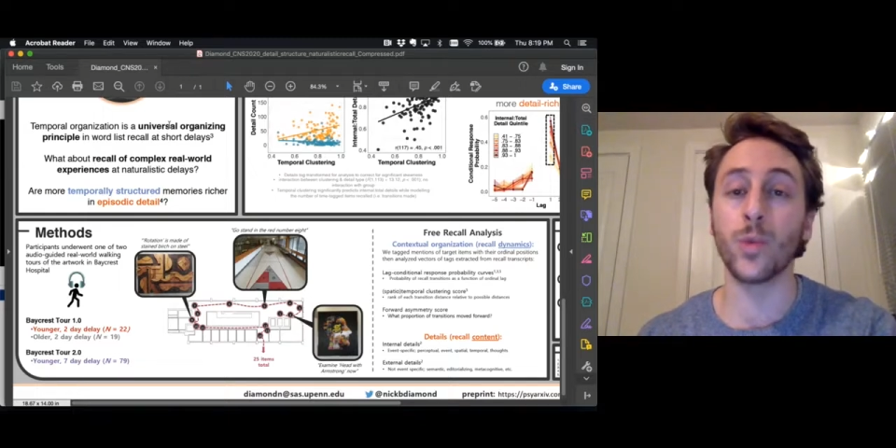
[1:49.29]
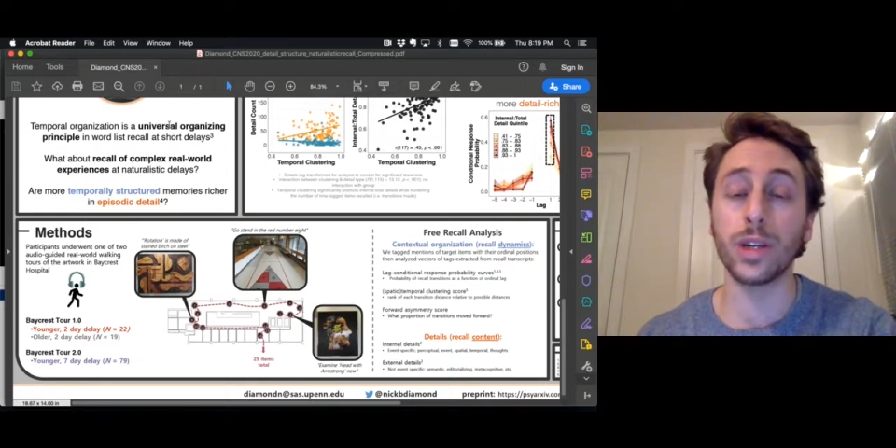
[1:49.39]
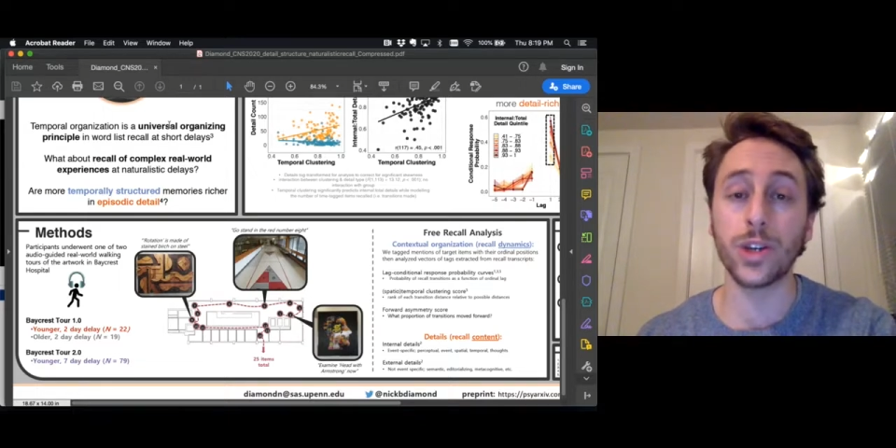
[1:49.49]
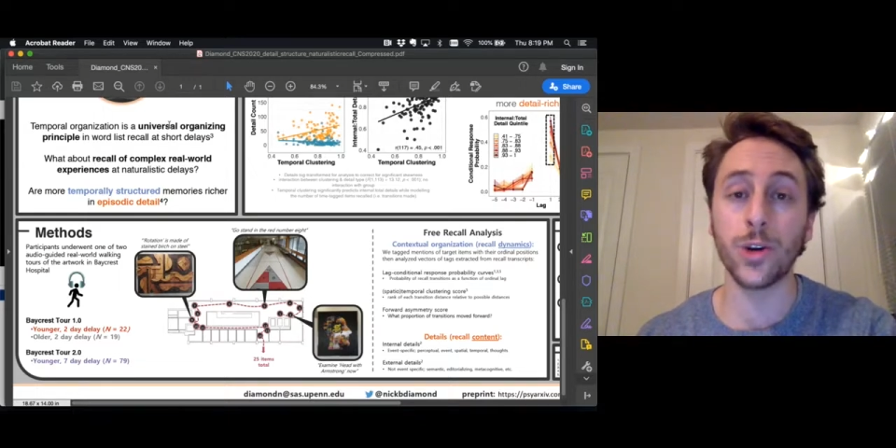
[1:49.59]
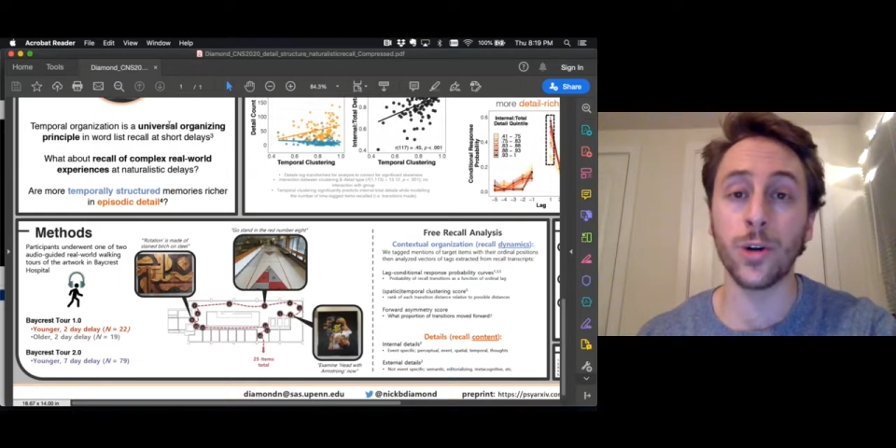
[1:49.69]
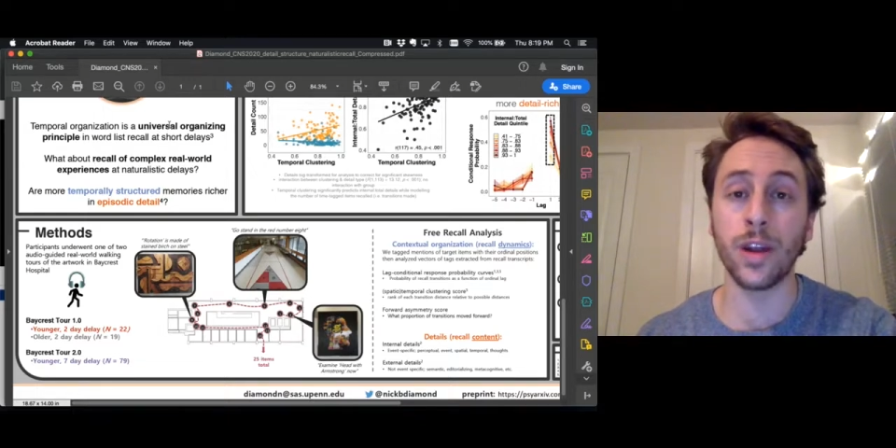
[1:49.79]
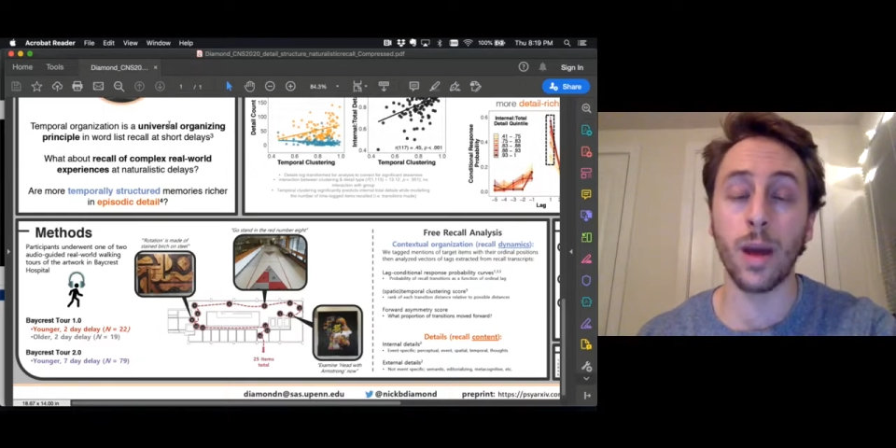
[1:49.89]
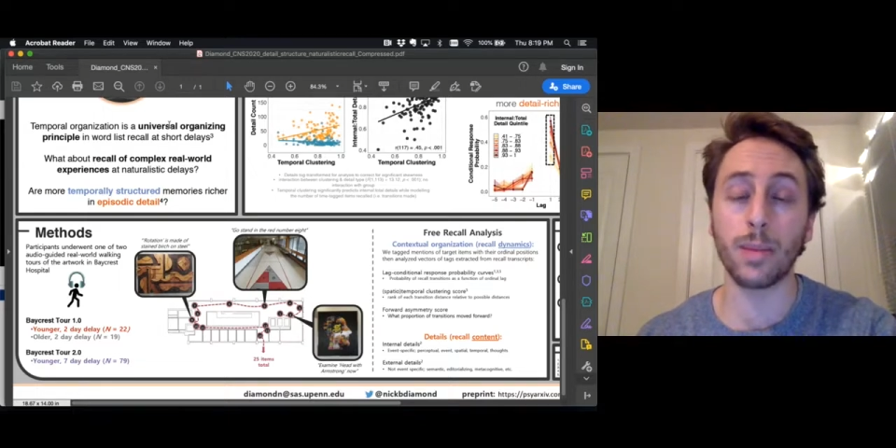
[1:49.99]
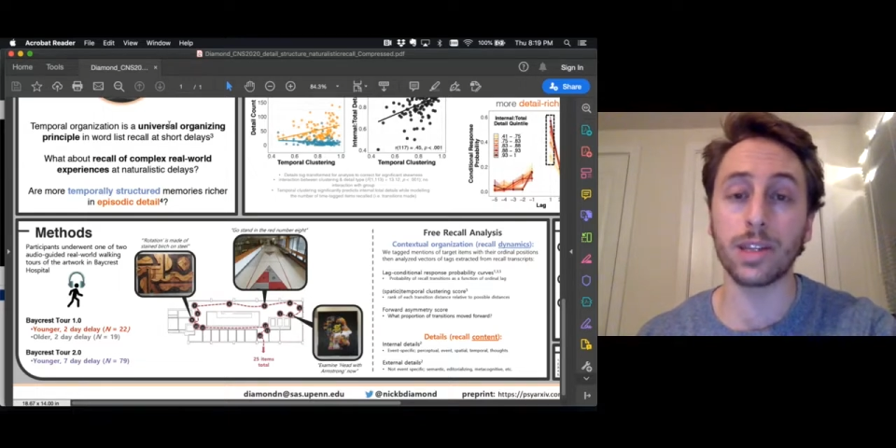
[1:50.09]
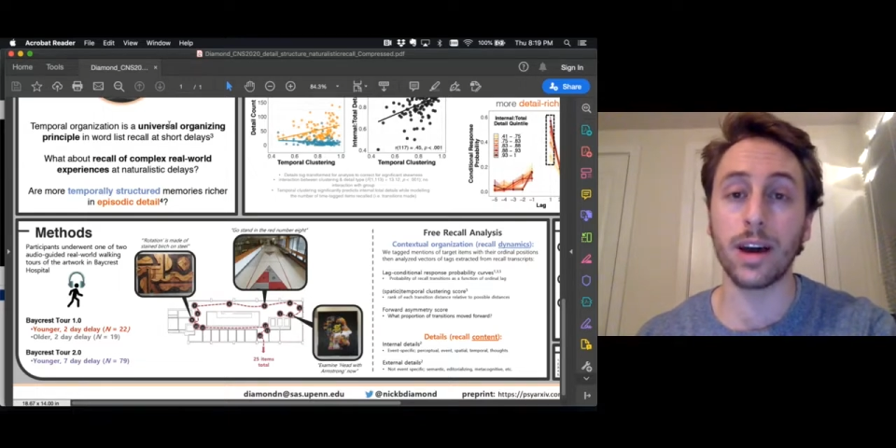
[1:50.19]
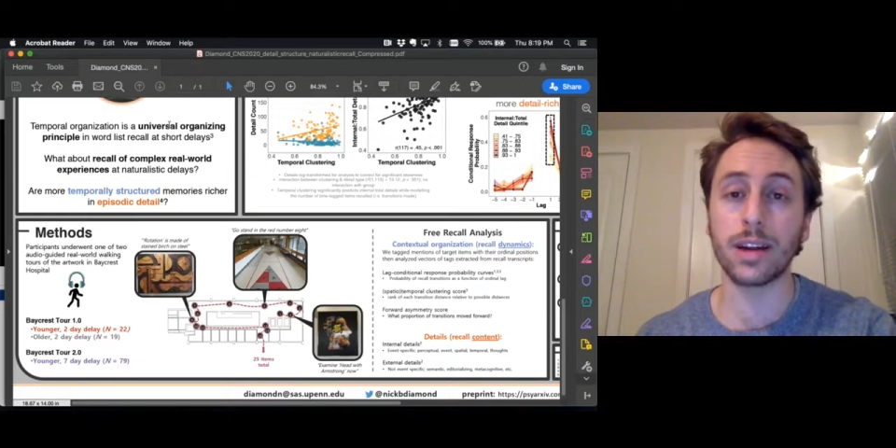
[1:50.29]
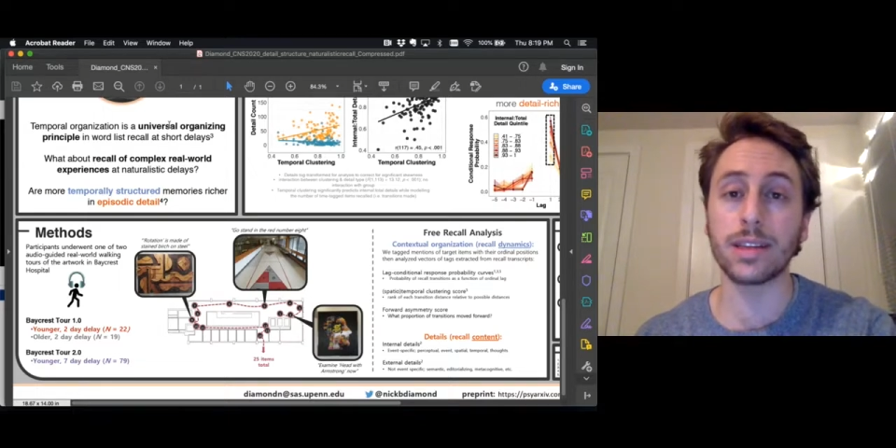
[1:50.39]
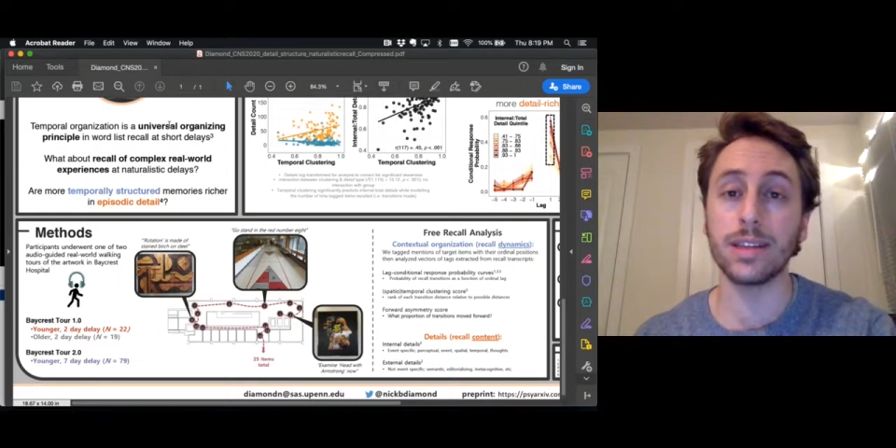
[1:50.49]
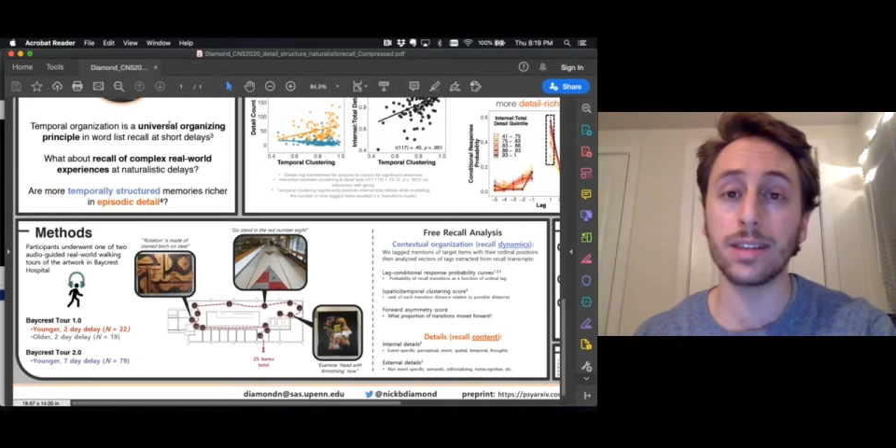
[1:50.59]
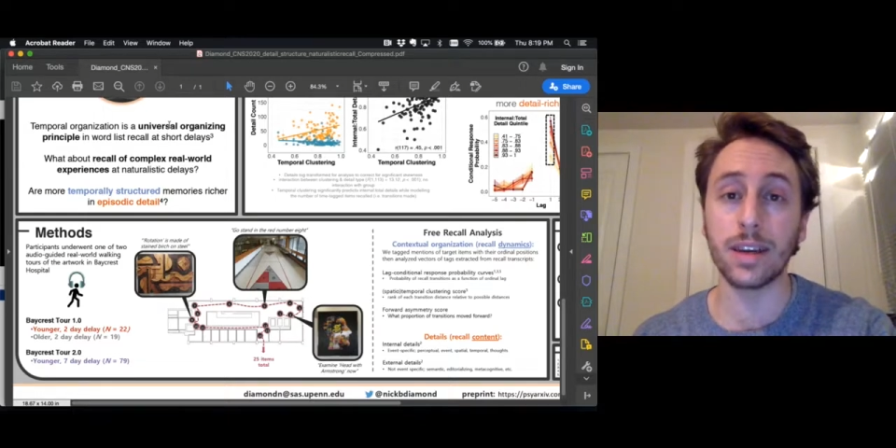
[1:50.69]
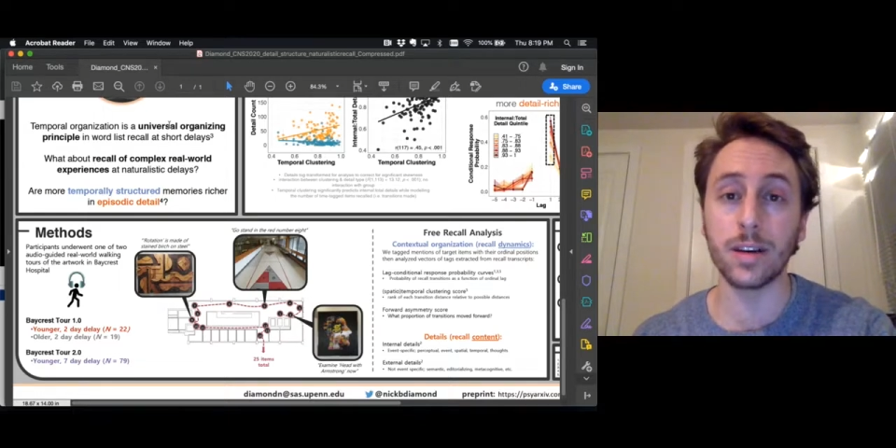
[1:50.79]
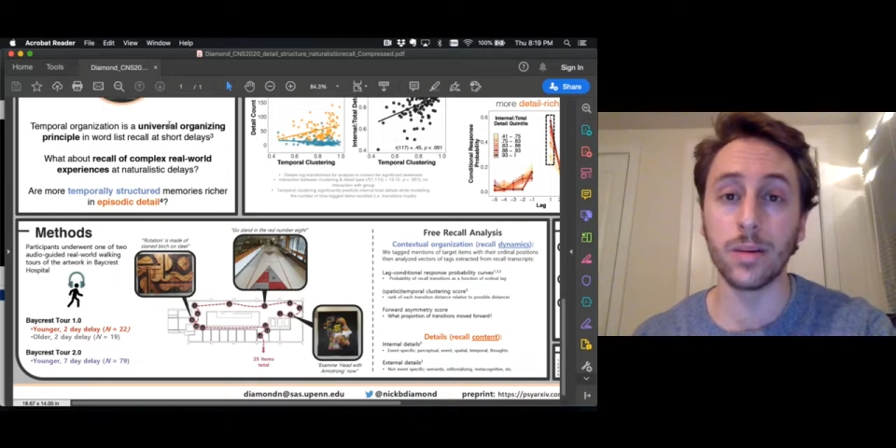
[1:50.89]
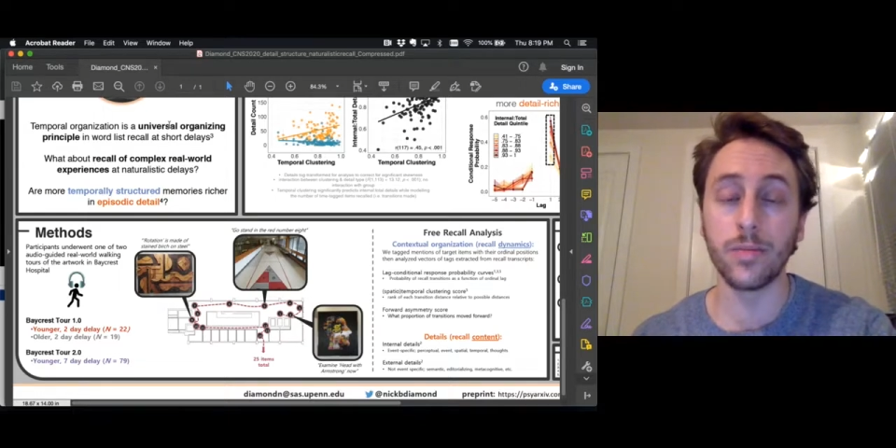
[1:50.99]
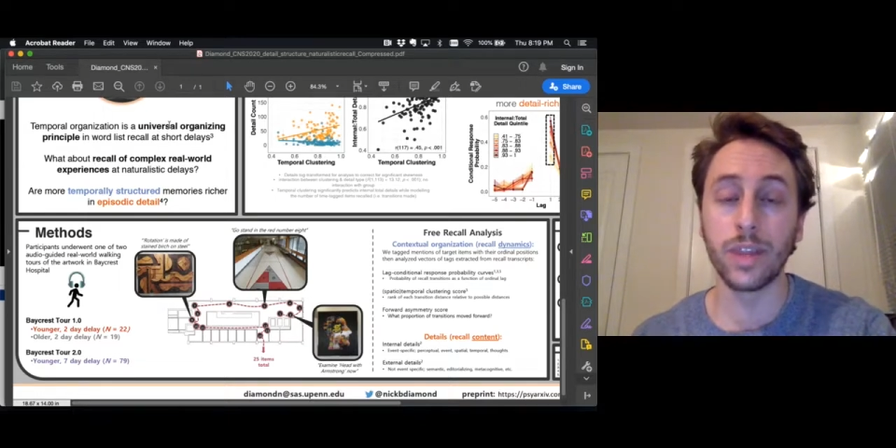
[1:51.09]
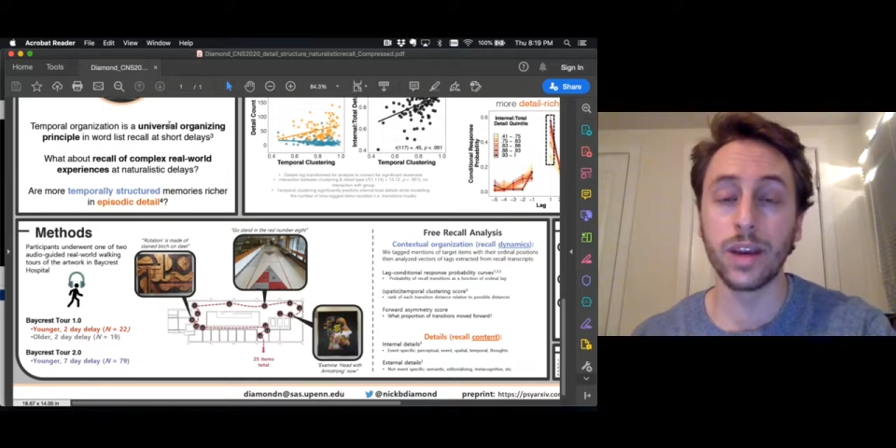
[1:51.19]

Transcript: richer in episodic detail?